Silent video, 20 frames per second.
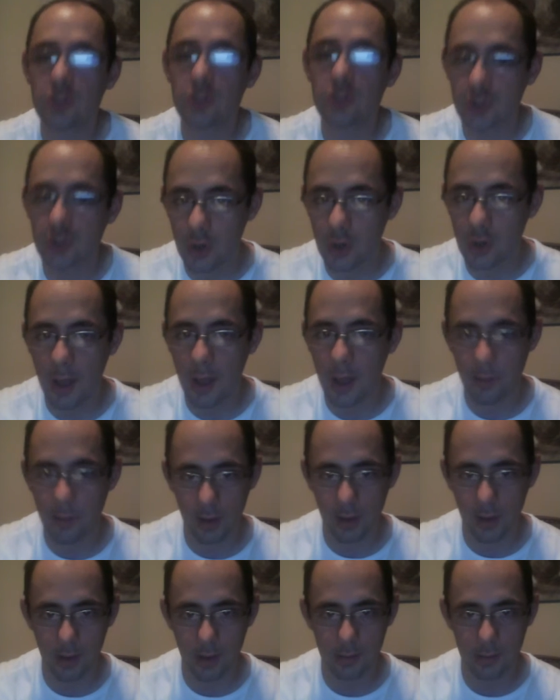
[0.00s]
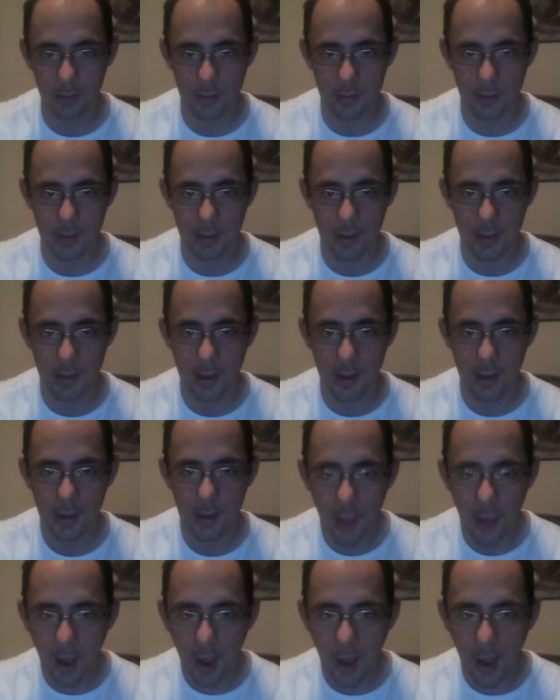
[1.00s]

should happen on TNA.